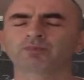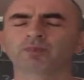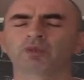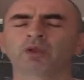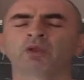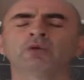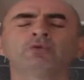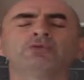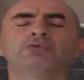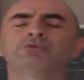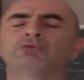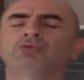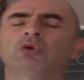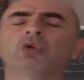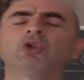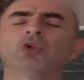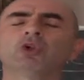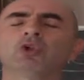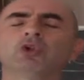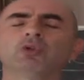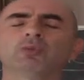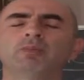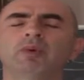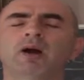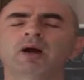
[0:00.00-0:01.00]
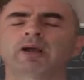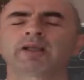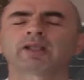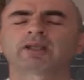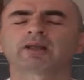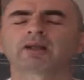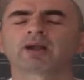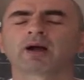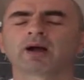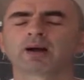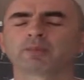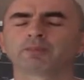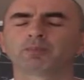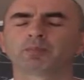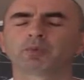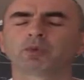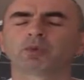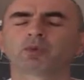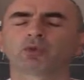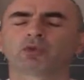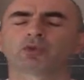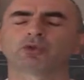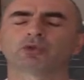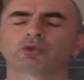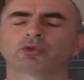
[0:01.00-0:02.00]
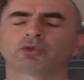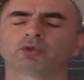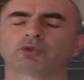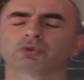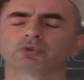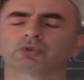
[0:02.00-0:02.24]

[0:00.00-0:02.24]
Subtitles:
Fill my cup, Lord.